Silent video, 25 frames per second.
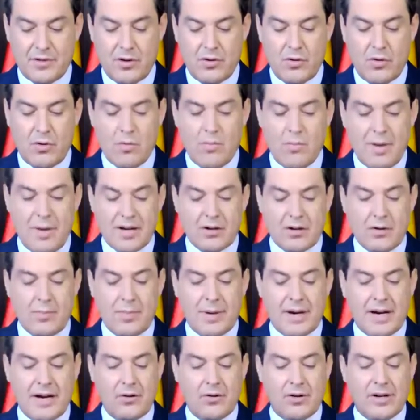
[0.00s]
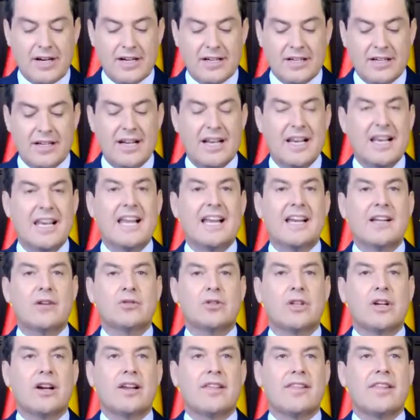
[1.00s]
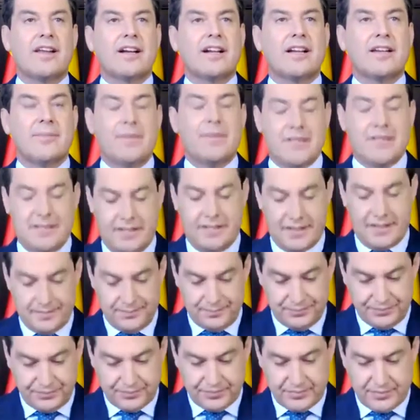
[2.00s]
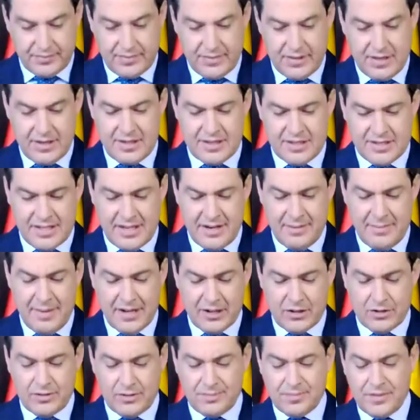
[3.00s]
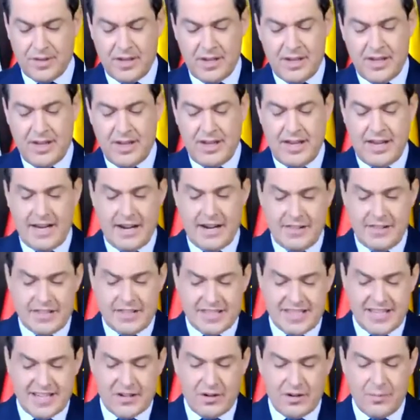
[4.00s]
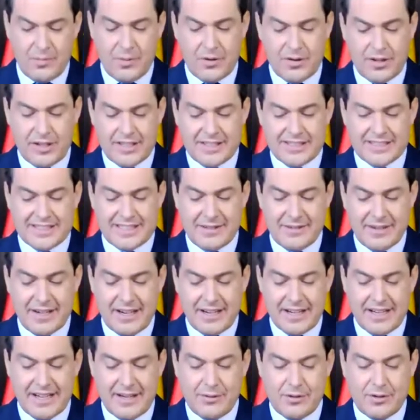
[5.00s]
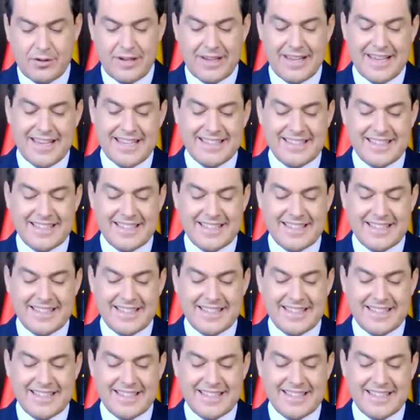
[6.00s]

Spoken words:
and the climate legislation of the EU will be used to achieve climate neutrality.